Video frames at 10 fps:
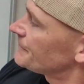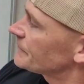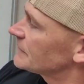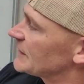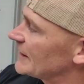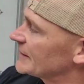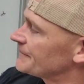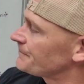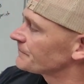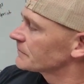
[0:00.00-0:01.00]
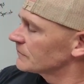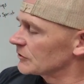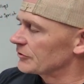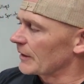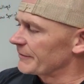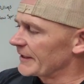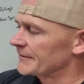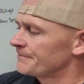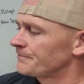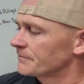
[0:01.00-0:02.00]
Then we'll drop
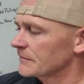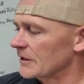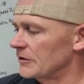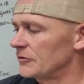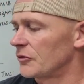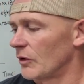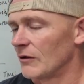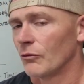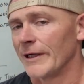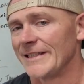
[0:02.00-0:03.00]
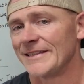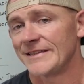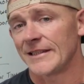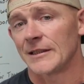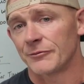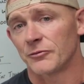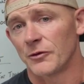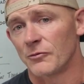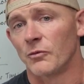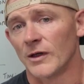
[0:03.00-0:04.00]
down, we'll do 12 weighted sit-ups
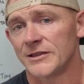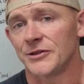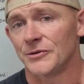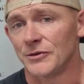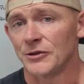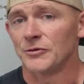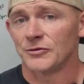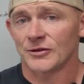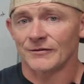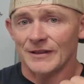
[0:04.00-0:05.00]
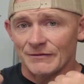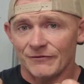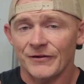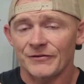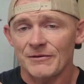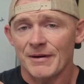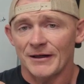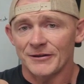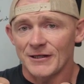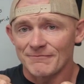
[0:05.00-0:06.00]
with what you use. So if you have a
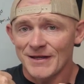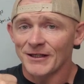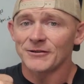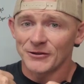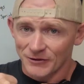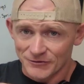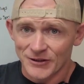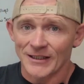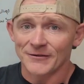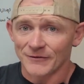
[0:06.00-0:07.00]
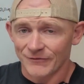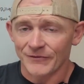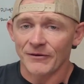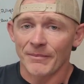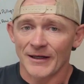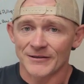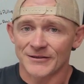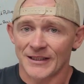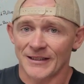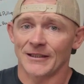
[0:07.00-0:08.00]
50-pound dumbbell, you're going to try doing 50-pound
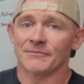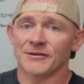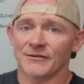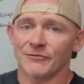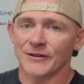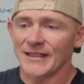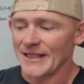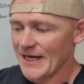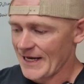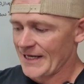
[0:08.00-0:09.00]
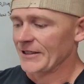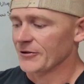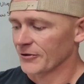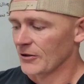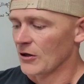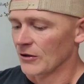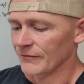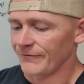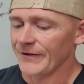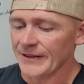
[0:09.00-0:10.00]
sit-ups. If we need to anchor our
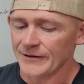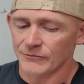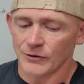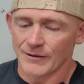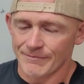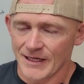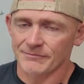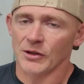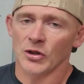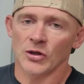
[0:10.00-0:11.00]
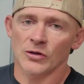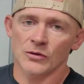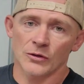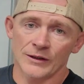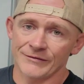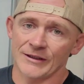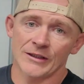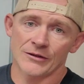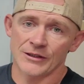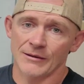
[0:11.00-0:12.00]
feet with a med ball or even
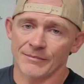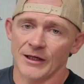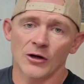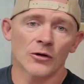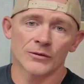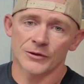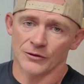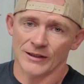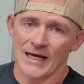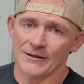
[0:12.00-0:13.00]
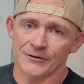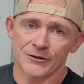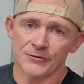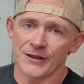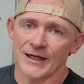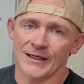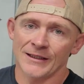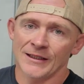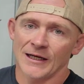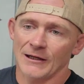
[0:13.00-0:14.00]
another dumbbell, you're allowed to do that.
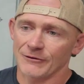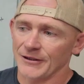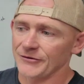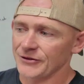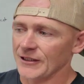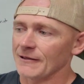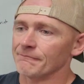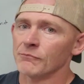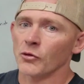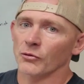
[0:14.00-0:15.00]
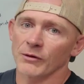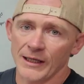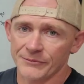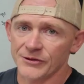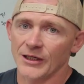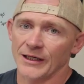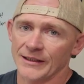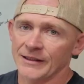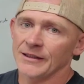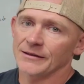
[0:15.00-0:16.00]
I'd rather you see get more reps
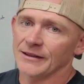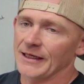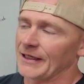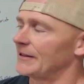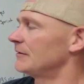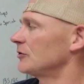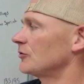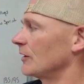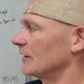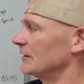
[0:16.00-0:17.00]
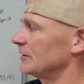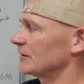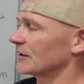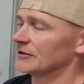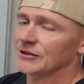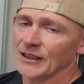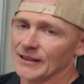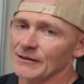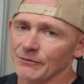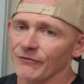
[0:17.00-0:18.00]
done than struggling just because you can't
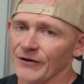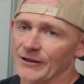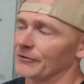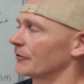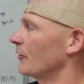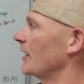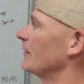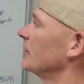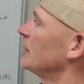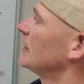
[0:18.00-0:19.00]
keep your feet on the ground.